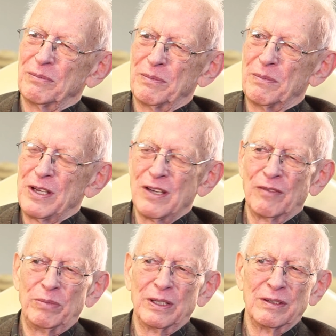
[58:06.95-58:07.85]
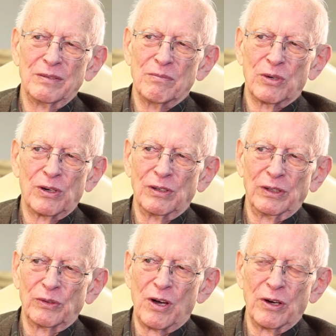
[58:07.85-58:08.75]
may have been
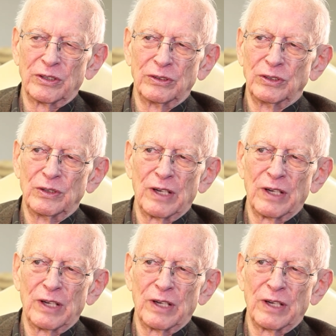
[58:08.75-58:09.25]
morally wrong to do.